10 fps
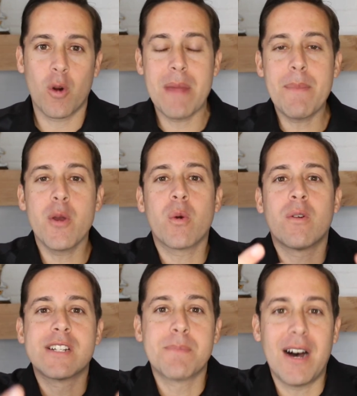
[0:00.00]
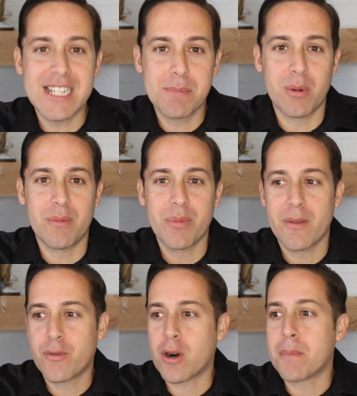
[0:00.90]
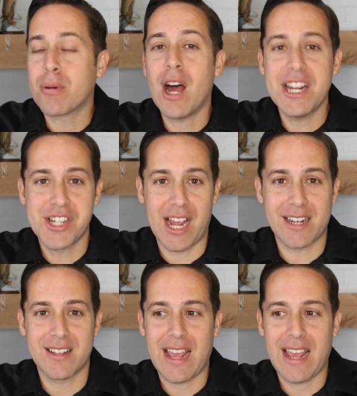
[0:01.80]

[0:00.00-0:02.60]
Or maybe you were responsible for a project